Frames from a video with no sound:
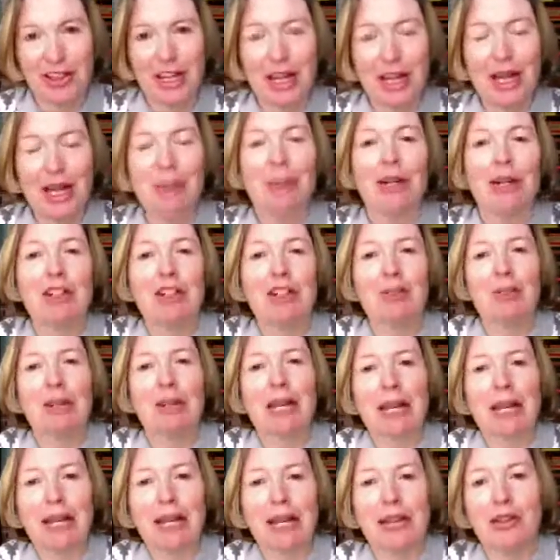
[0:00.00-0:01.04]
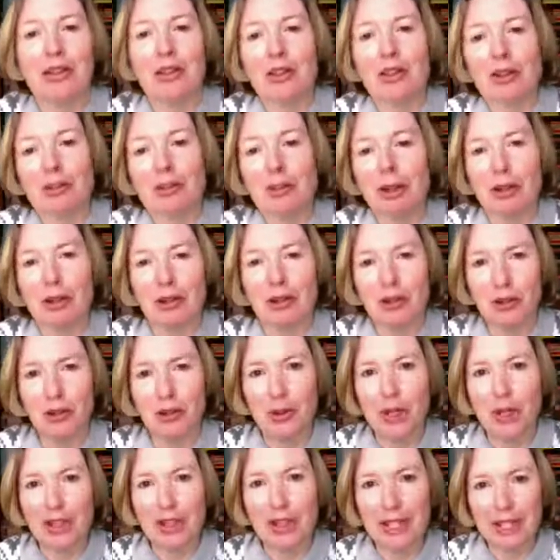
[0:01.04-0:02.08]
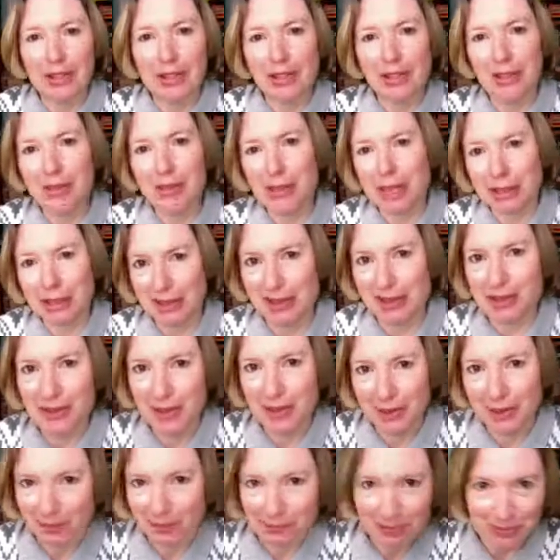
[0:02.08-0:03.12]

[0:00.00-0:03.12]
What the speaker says: How much planning on the plot do I need to make this